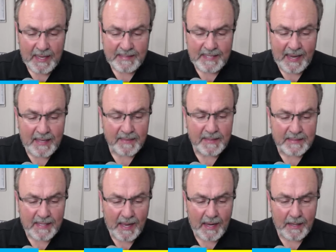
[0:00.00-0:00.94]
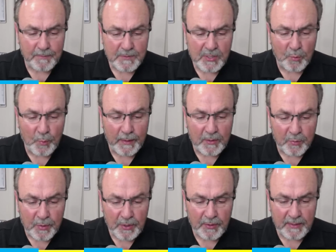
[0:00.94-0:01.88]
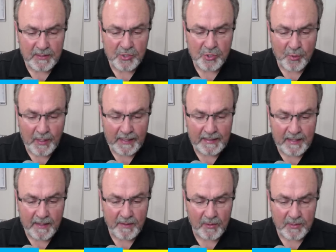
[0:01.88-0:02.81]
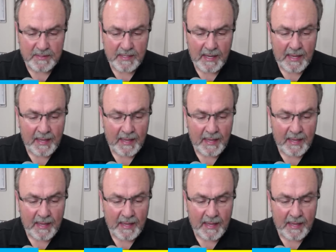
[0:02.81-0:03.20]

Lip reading: Take the time to recruit and train others.